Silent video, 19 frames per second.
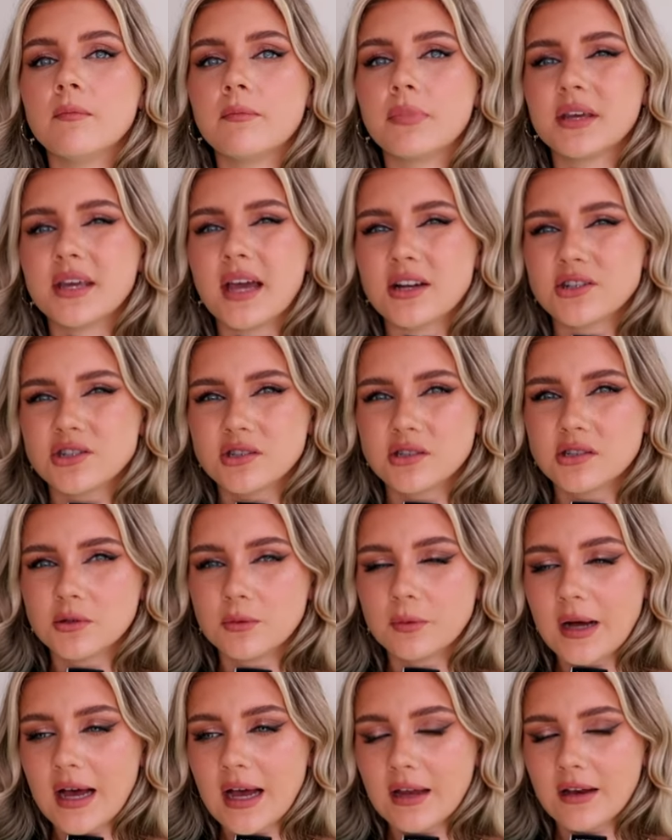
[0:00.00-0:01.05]
But yeah, just to
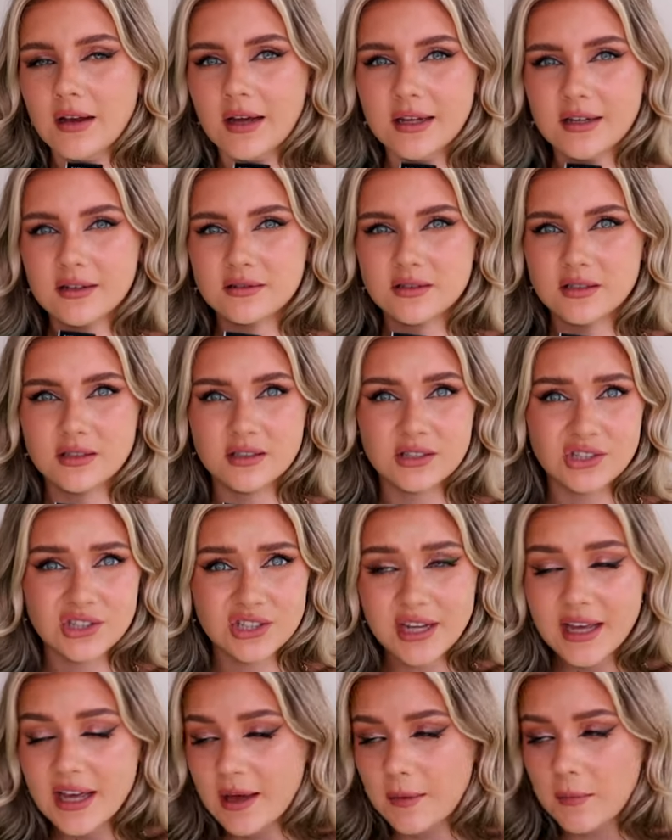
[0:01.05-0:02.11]
wear like to the
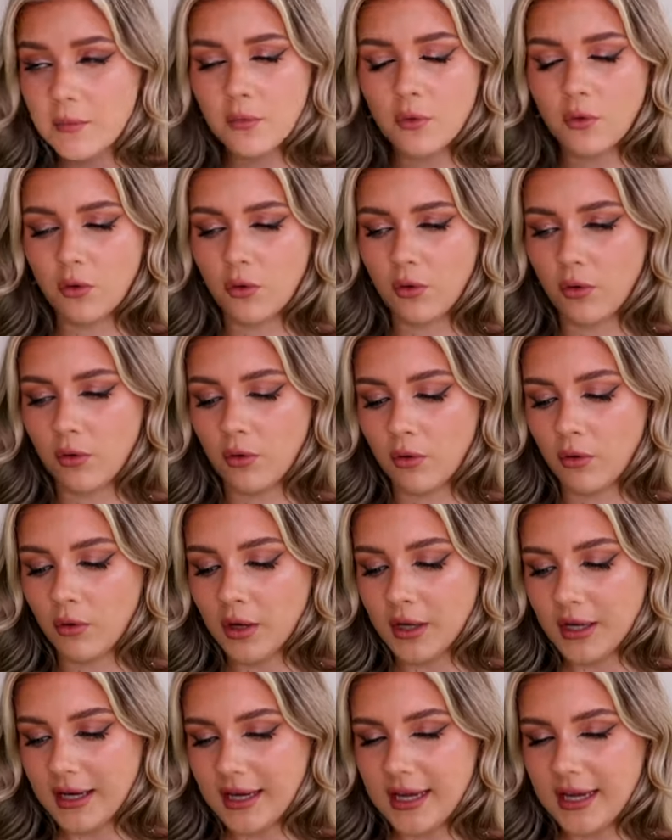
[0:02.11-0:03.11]
gym, or